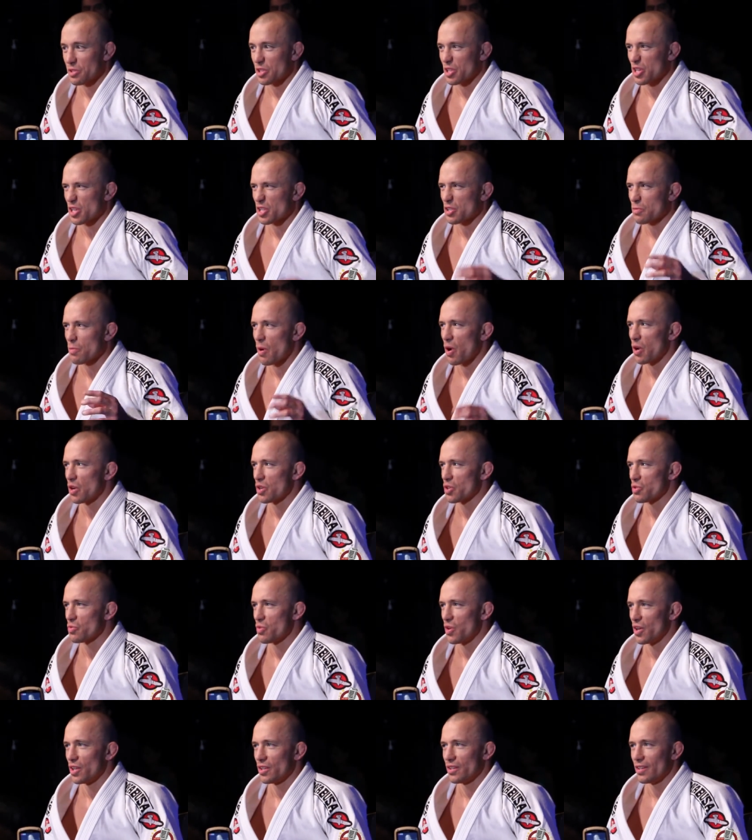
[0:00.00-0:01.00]
was the smartest
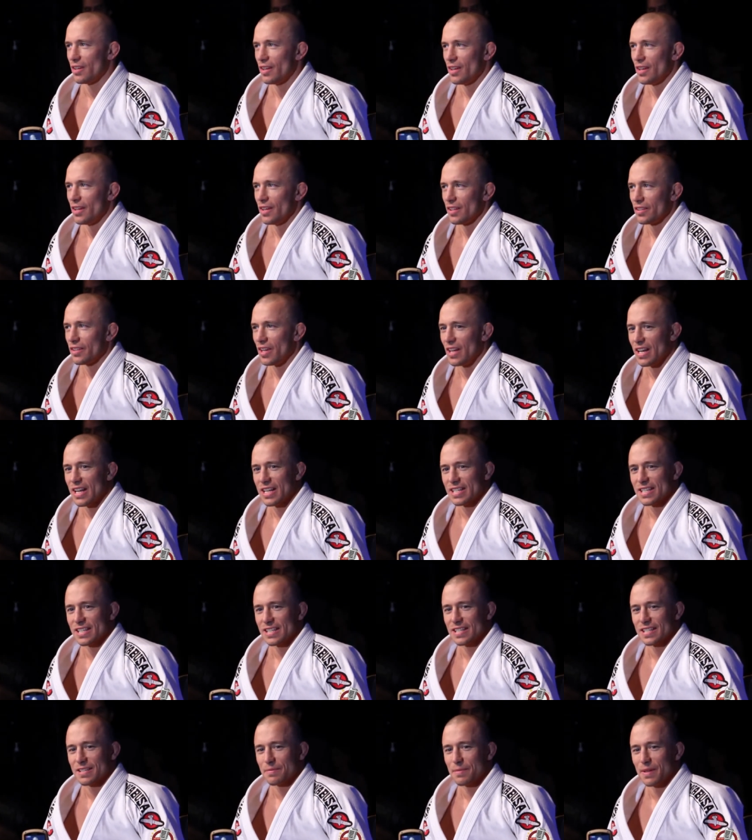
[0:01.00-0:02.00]
one, the less
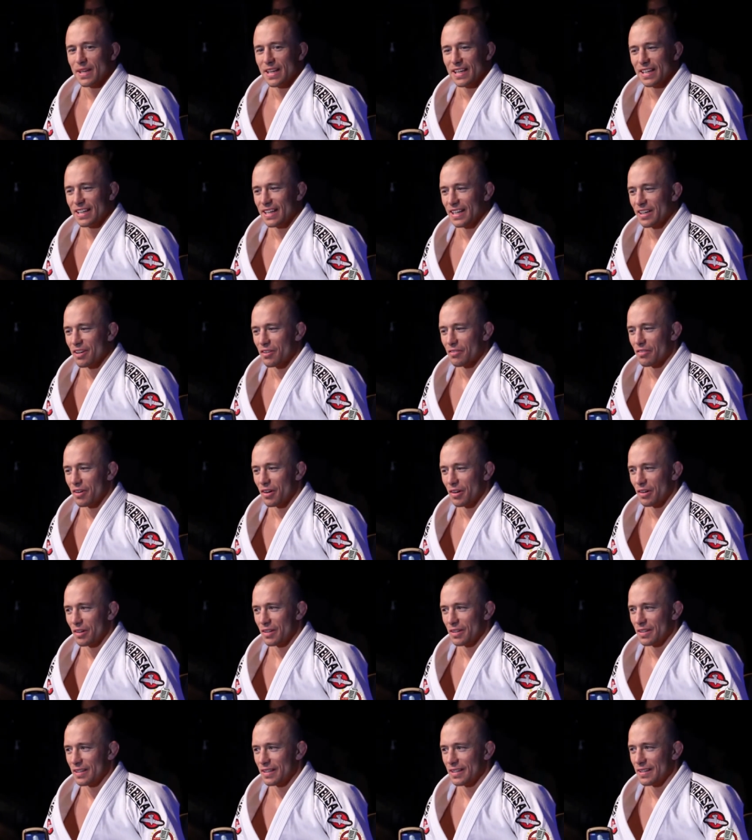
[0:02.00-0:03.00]
intimidating of
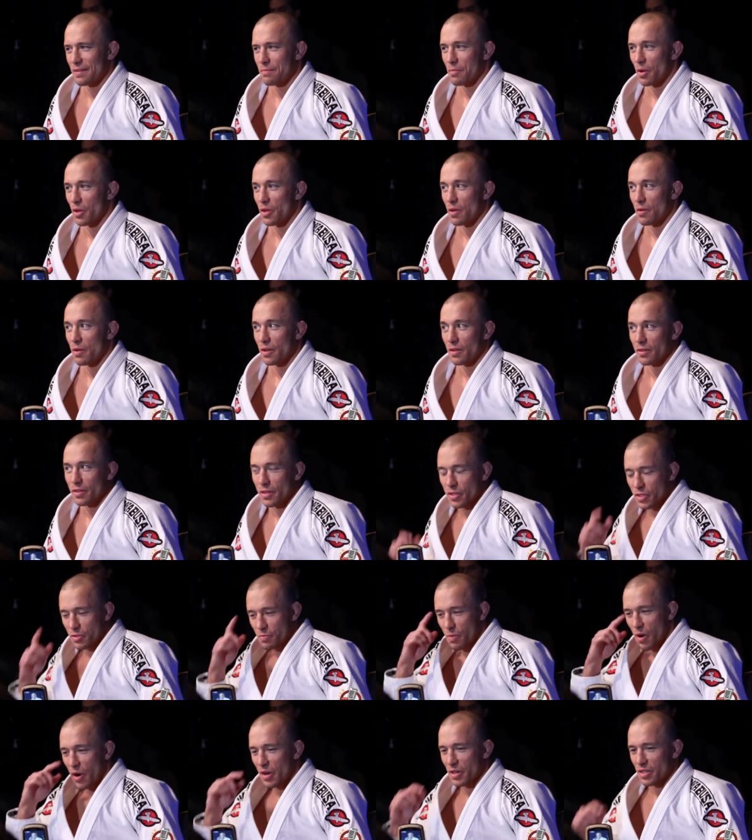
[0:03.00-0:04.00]
all, but the, the
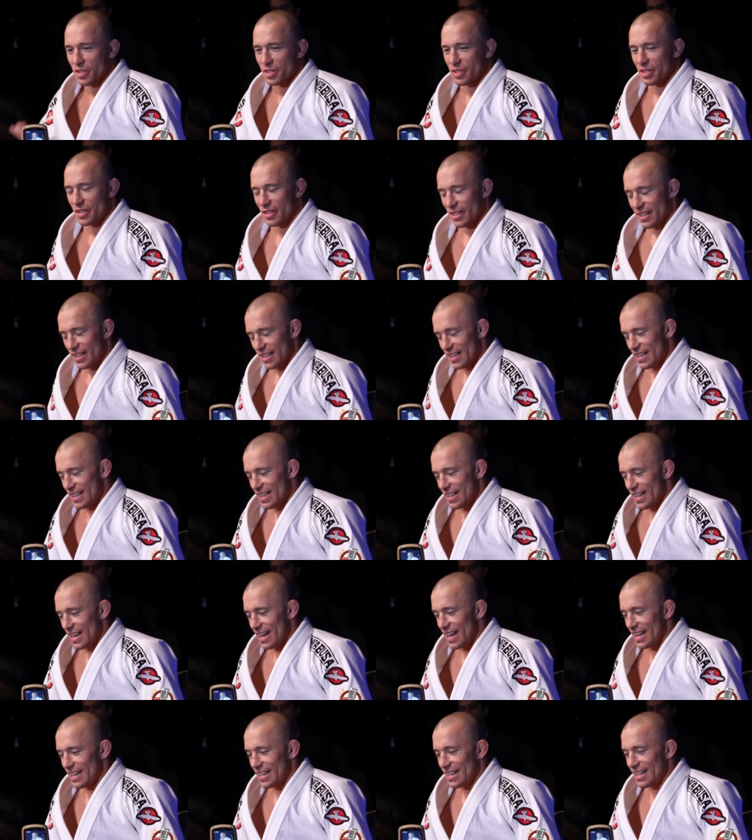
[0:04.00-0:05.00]
smartest.
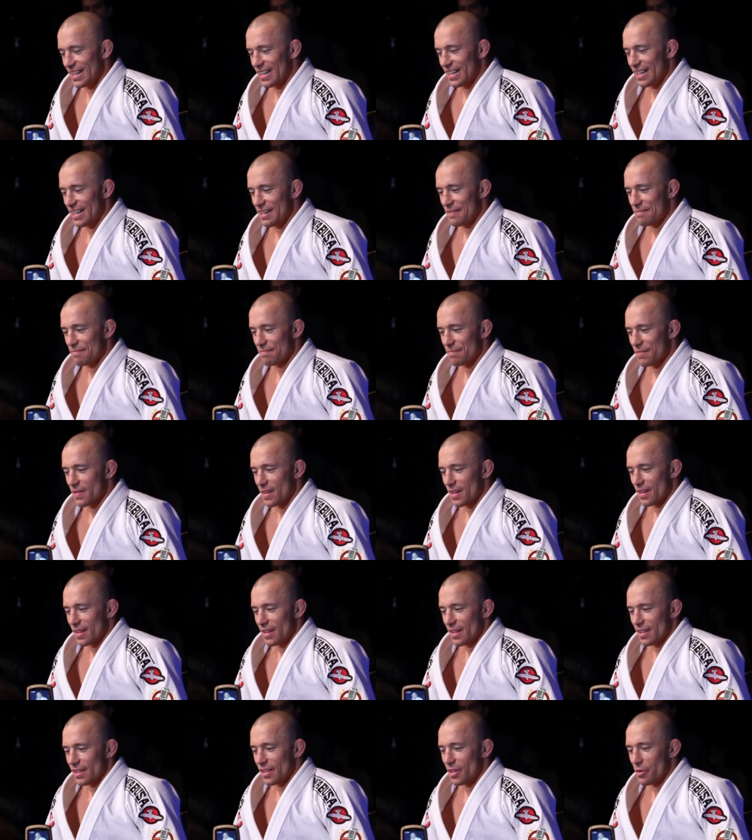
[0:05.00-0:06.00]
And uh,
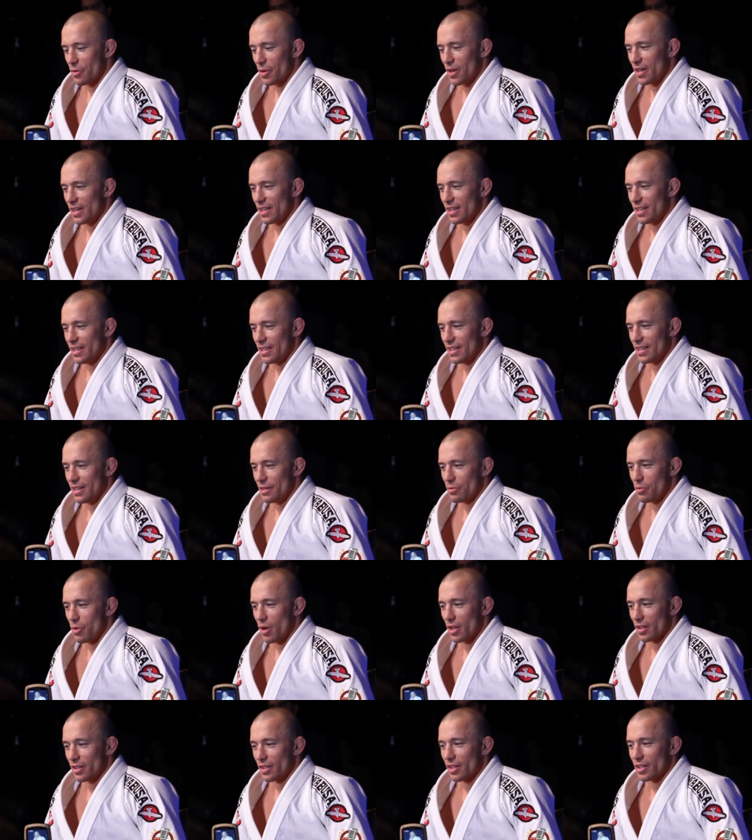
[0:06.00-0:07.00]
the way he
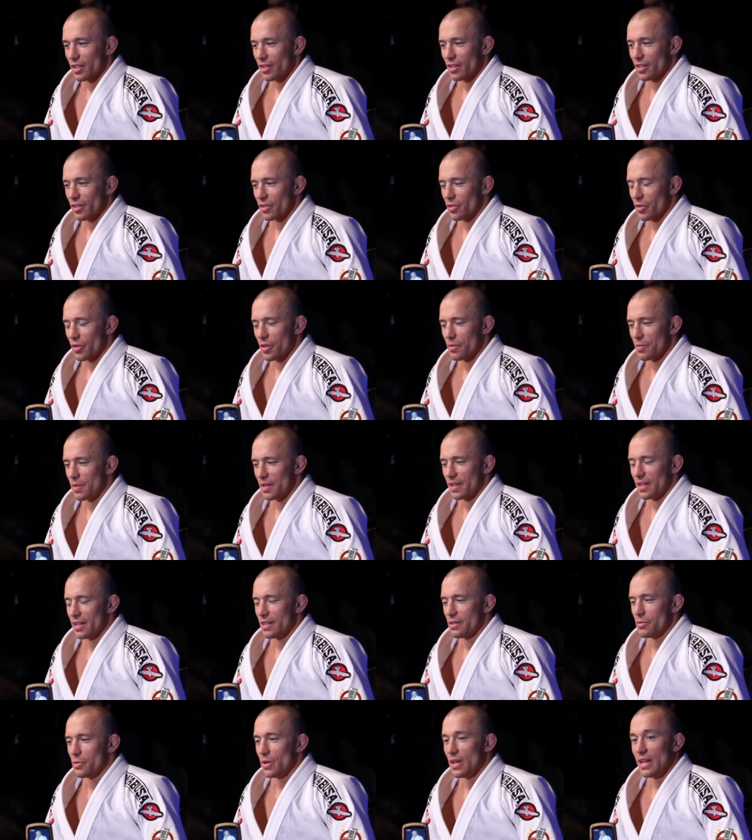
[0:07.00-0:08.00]
won the, the tournament,
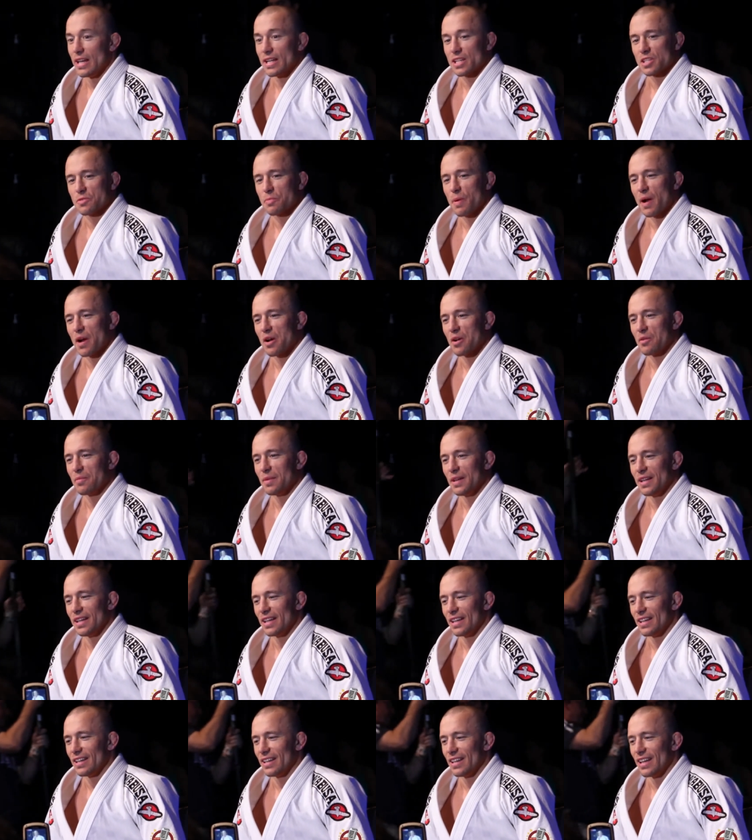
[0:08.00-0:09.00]
it really inspired me,
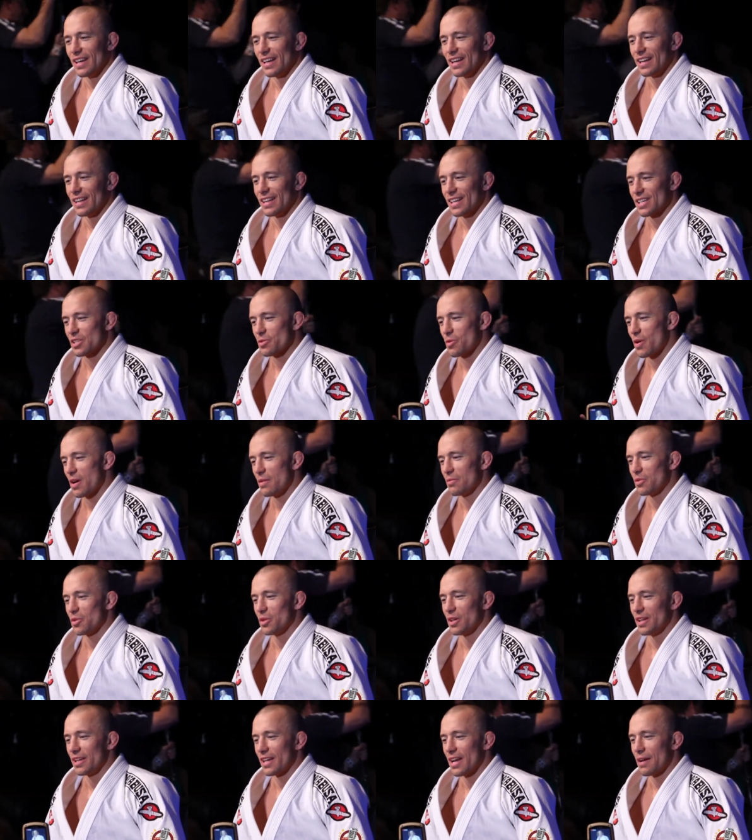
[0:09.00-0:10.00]
and uh, that's why I'm
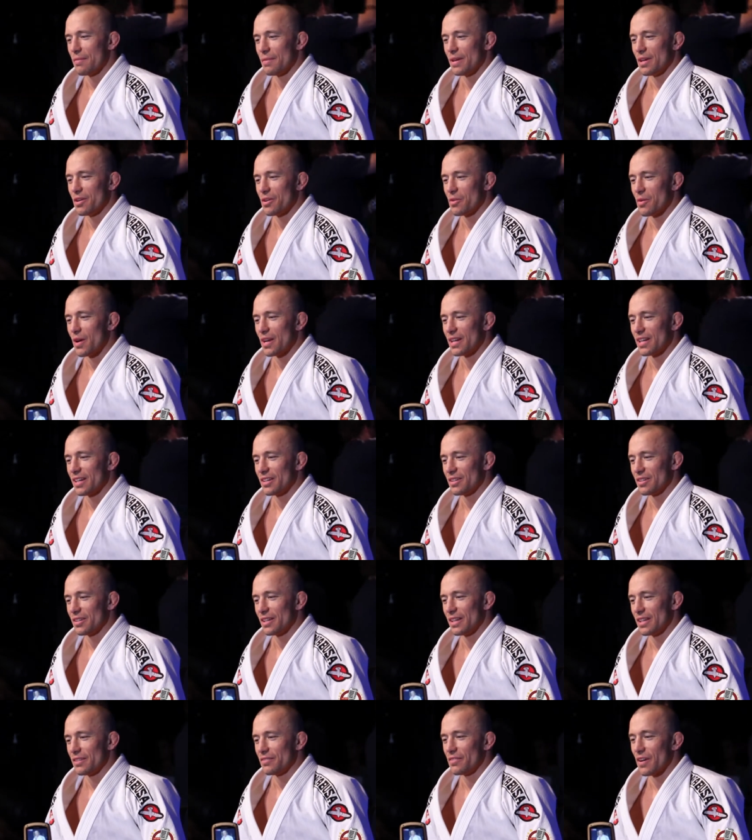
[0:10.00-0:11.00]
doing. I'm here right now,
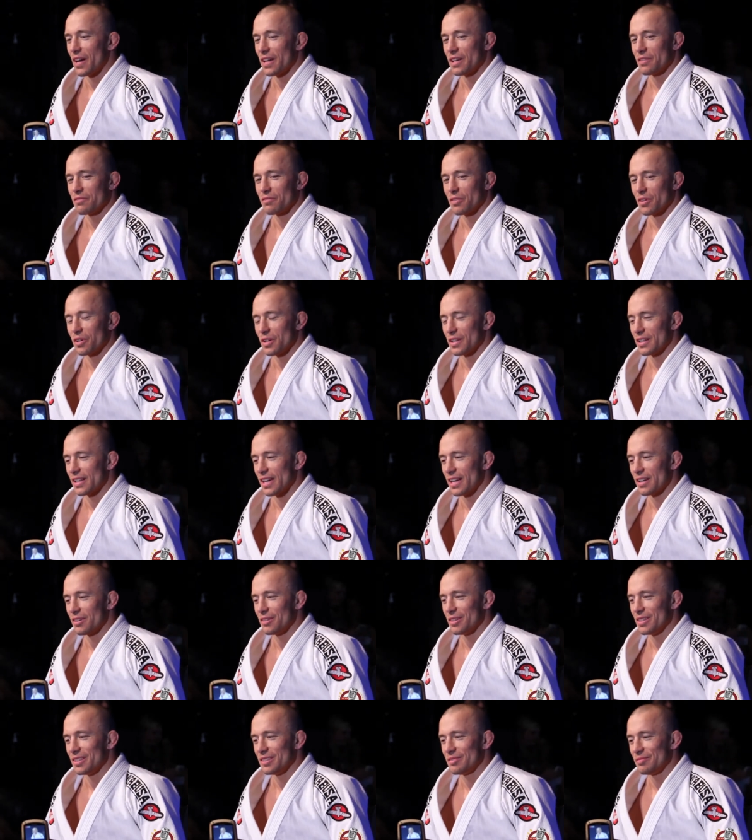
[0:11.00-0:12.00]
fighting for the
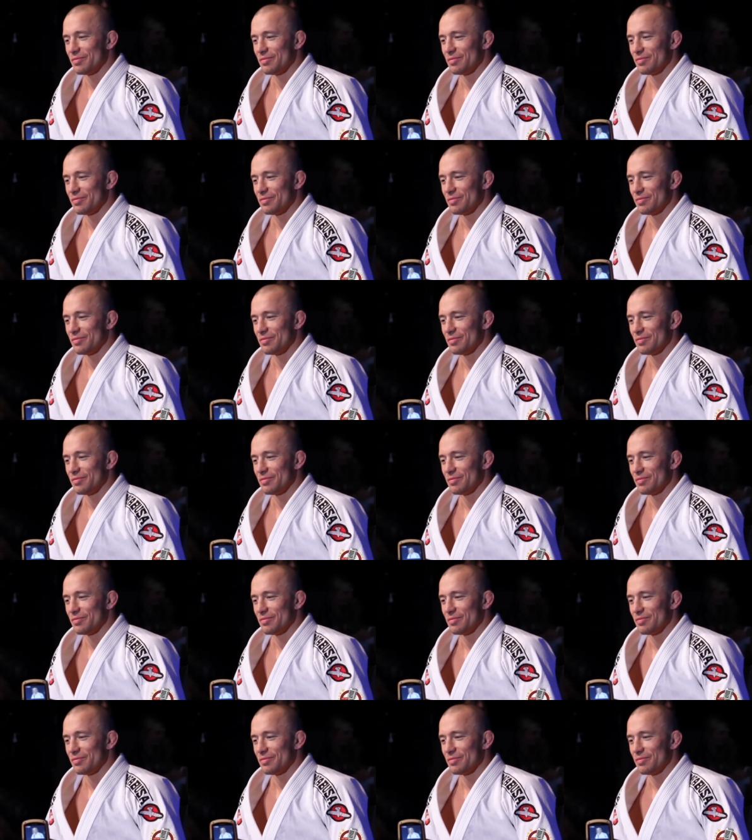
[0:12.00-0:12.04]
title.